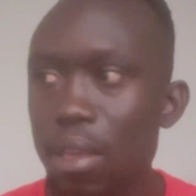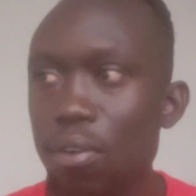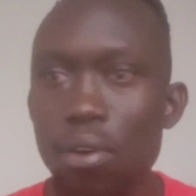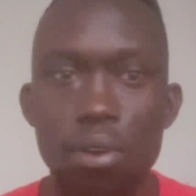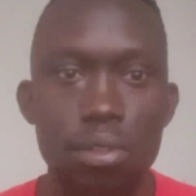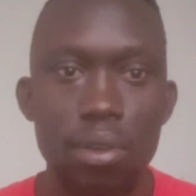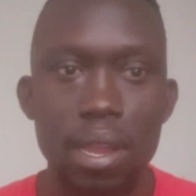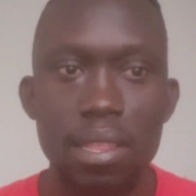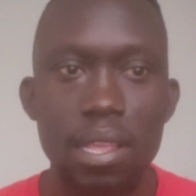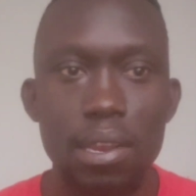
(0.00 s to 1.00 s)
or you
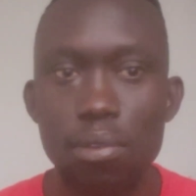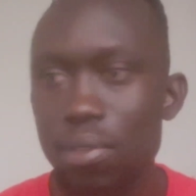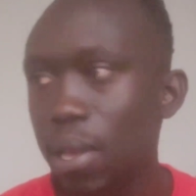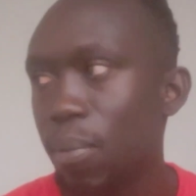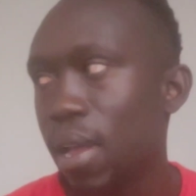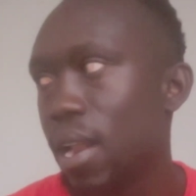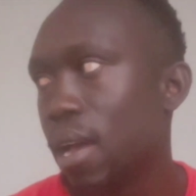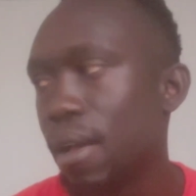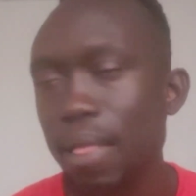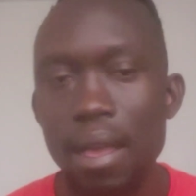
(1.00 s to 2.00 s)
can still use some
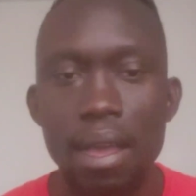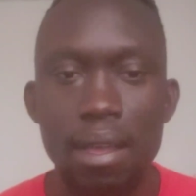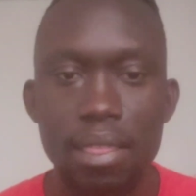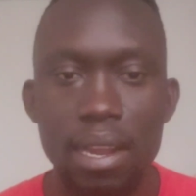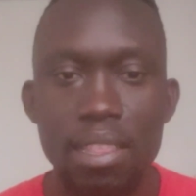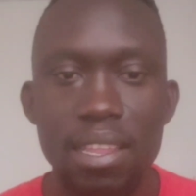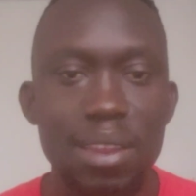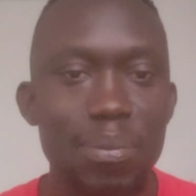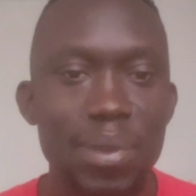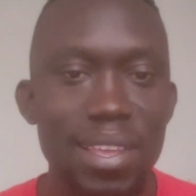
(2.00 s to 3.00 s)
other
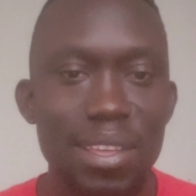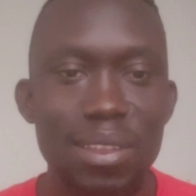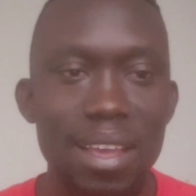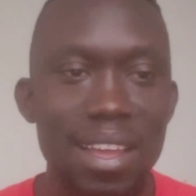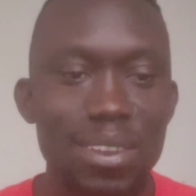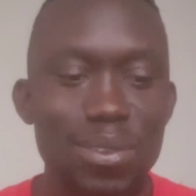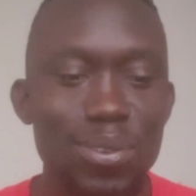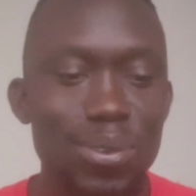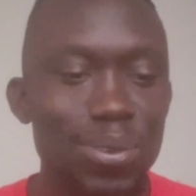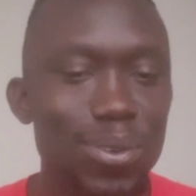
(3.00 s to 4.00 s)
ChatGPT
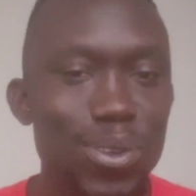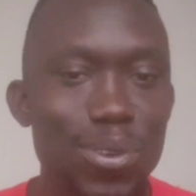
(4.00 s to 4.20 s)
to